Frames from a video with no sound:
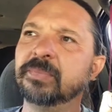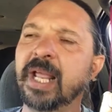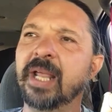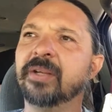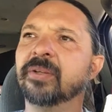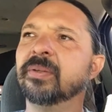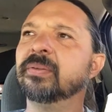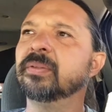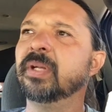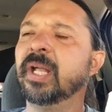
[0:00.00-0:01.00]
anger
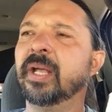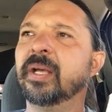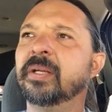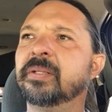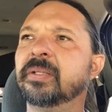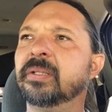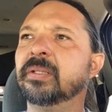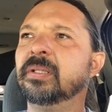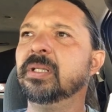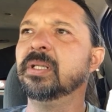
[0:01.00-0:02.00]
and
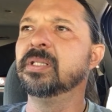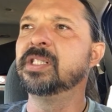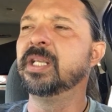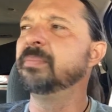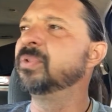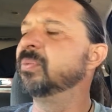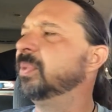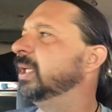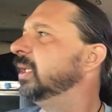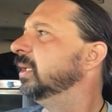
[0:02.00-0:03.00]
seemed to
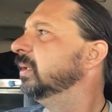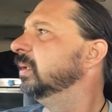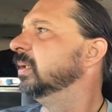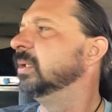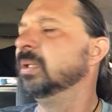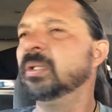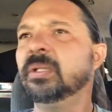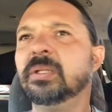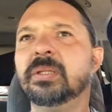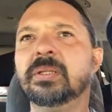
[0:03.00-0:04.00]
be
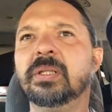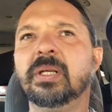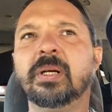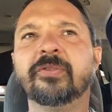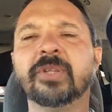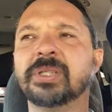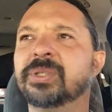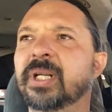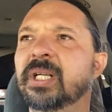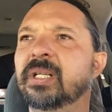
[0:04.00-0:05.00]

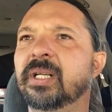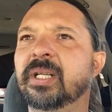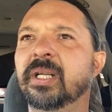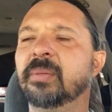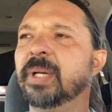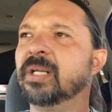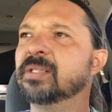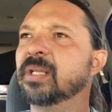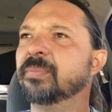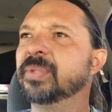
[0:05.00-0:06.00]
frustrated again about
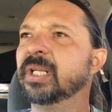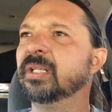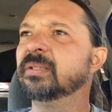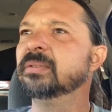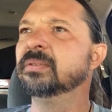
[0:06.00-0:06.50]
something.